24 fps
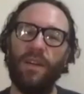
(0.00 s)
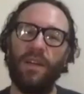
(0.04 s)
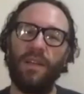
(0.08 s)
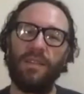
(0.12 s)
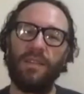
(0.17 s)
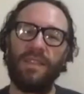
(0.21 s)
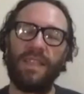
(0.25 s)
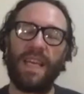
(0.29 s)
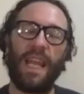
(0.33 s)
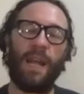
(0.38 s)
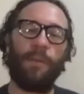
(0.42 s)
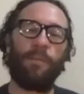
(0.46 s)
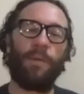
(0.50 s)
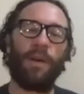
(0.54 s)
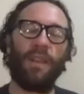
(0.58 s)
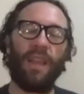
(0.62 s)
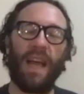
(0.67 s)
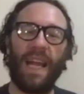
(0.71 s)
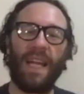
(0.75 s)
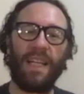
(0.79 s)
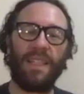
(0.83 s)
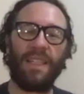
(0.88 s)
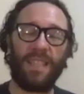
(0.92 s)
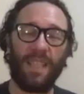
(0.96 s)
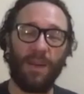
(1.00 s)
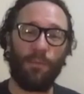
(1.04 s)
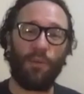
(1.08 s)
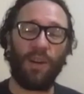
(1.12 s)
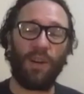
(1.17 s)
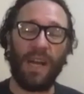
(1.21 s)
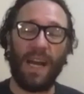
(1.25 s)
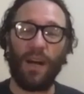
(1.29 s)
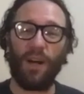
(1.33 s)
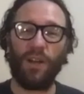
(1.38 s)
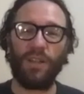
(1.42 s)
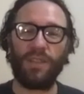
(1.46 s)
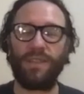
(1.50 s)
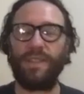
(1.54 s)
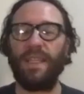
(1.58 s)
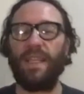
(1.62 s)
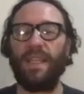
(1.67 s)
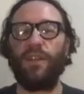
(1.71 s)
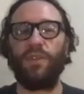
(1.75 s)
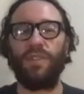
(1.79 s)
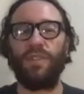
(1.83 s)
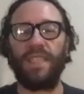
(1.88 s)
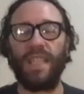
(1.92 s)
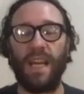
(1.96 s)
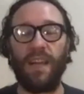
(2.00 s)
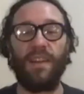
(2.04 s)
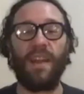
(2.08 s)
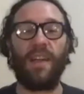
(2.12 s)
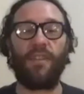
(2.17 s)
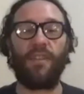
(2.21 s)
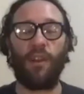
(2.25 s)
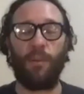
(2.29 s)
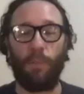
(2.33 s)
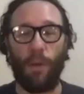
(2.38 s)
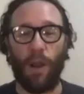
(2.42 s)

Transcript: set up a light somewhere else, then you'll see another